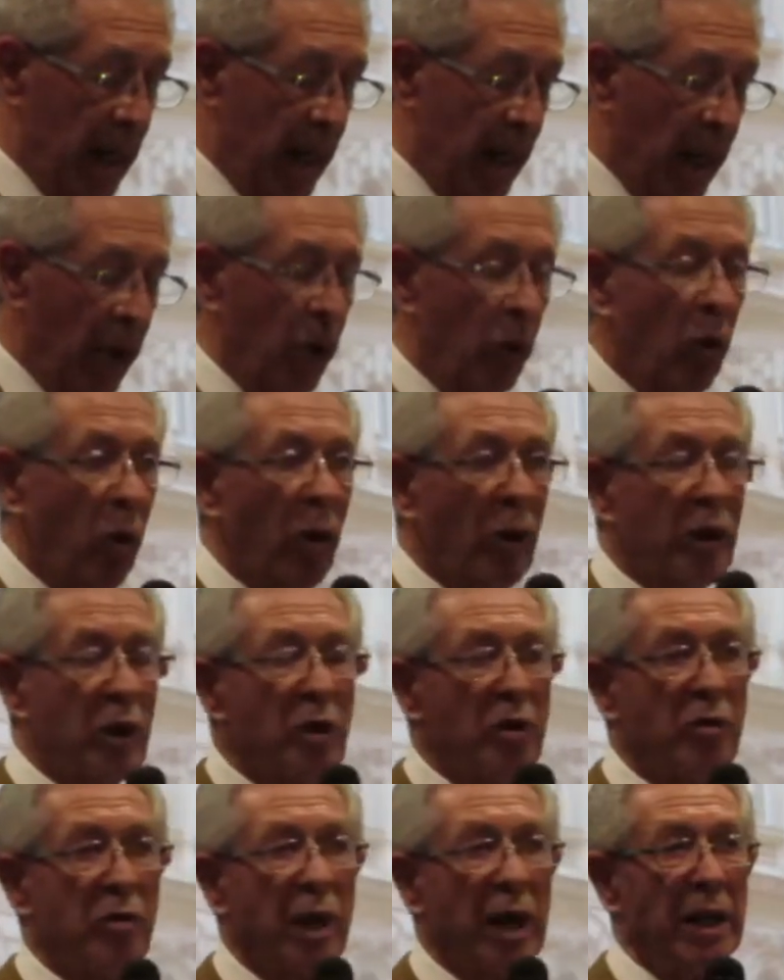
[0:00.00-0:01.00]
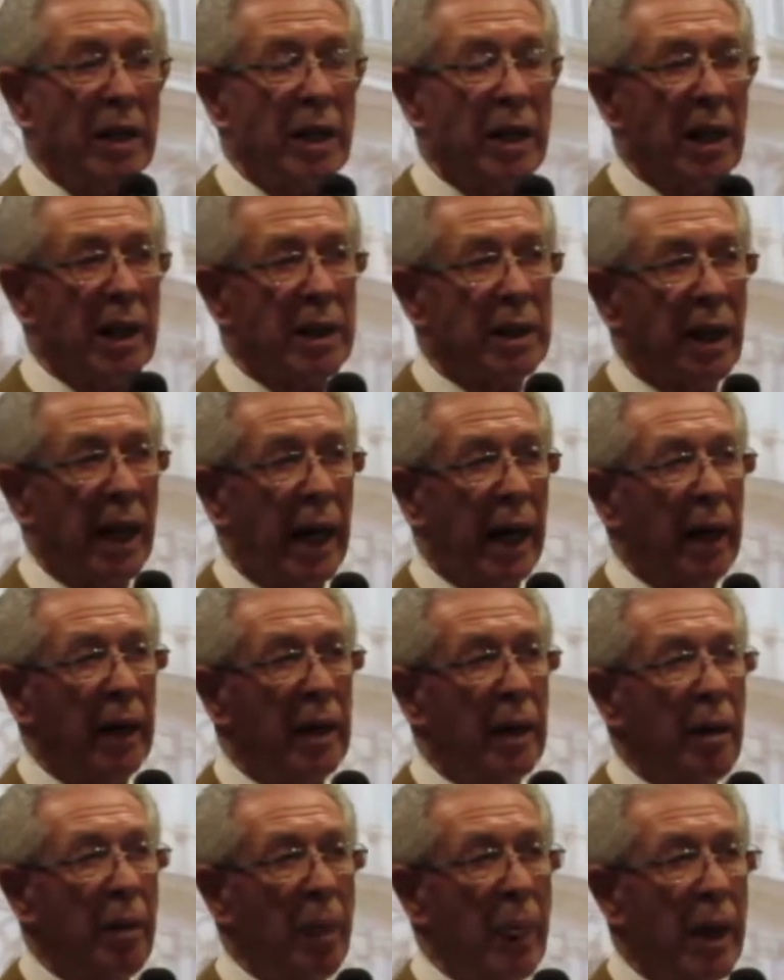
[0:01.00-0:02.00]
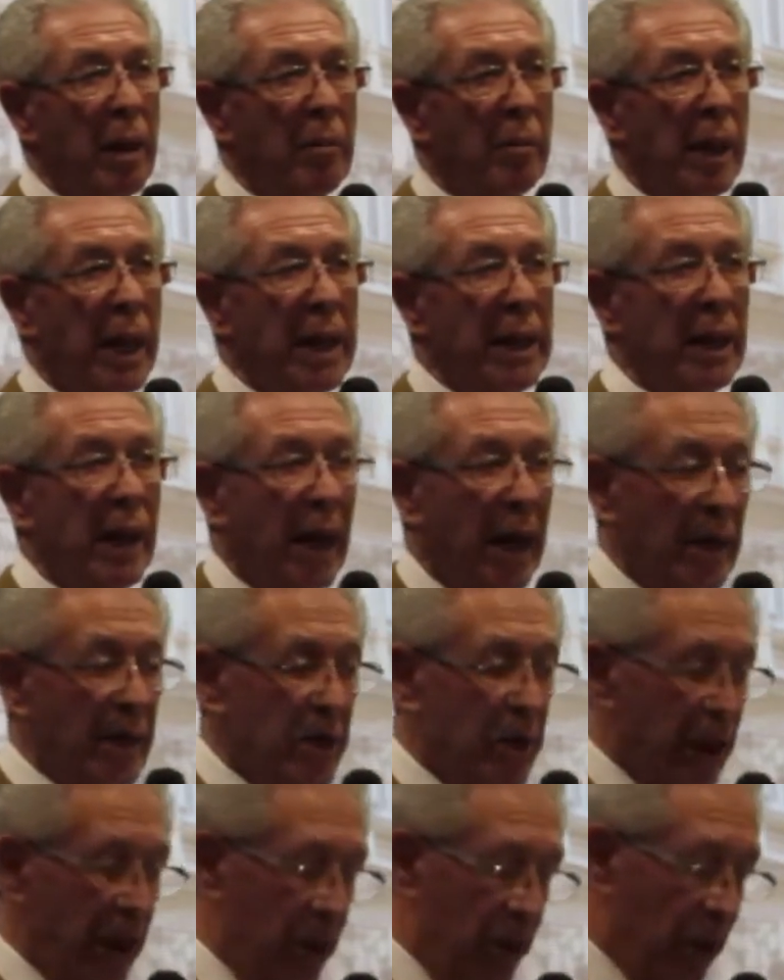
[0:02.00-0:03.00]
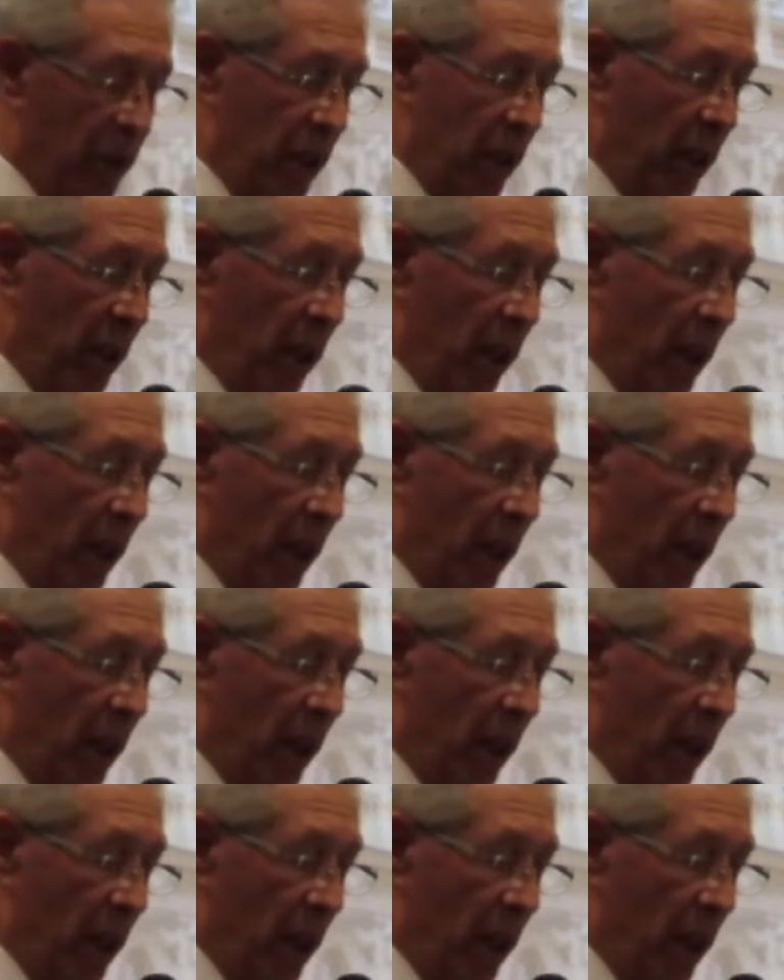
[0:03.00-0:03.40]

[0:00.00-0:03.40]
an orchestrated attack by Nazis